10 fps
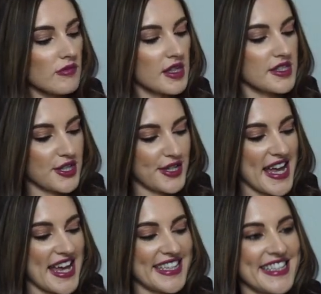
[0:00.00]
So,
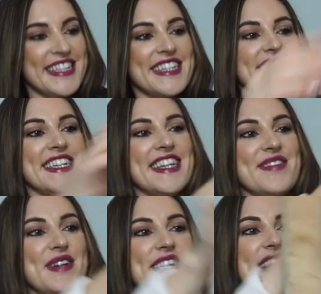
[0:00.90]
yeah.
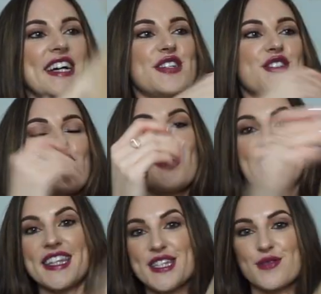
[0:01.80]
We'll try
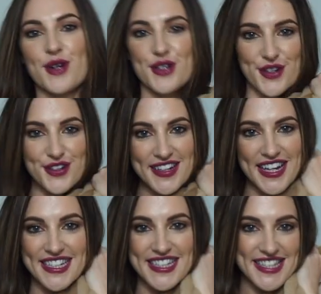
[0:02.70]
this one on
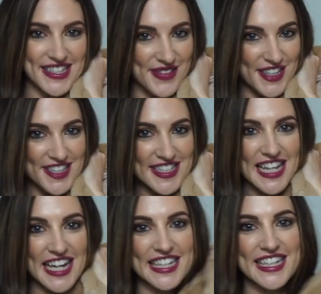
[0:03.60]
and see what it looks
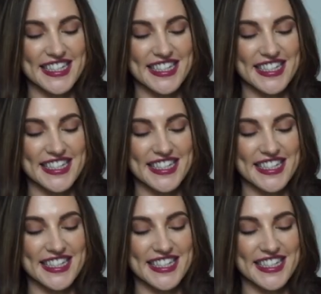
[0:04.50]
like.